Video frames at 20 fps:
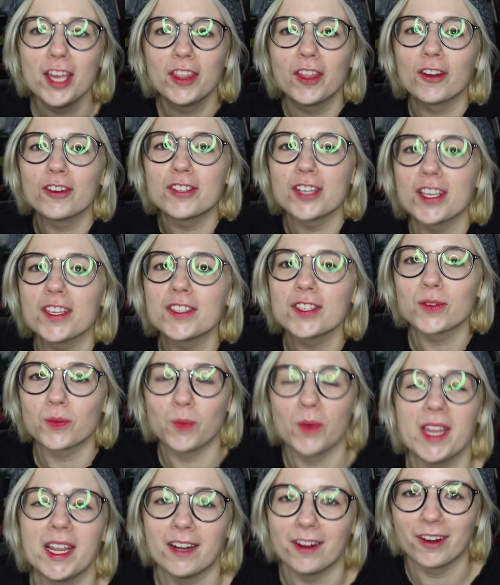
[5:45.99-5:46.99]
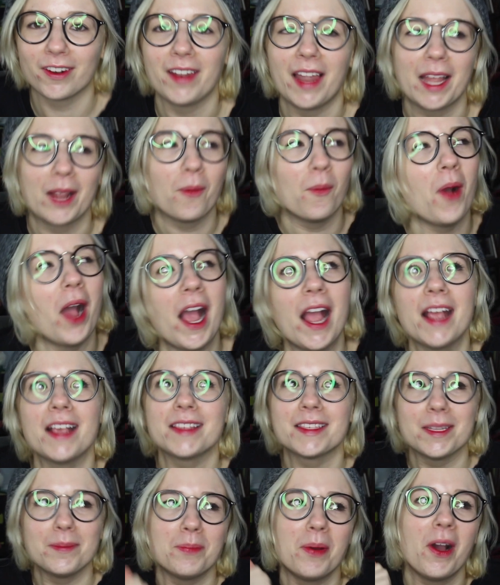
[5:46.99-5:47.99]
They're just weird. Like why
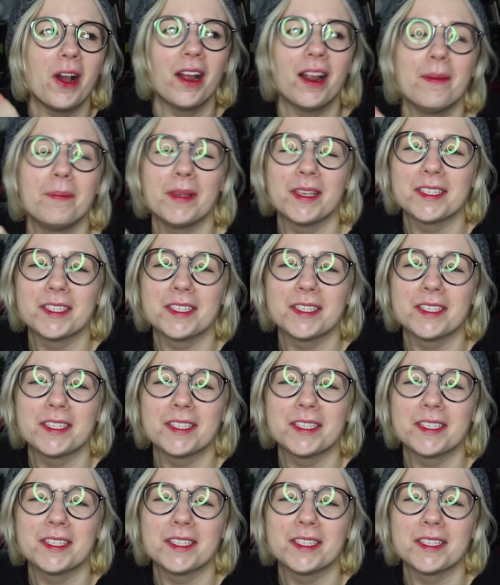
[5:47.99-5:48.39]
is it part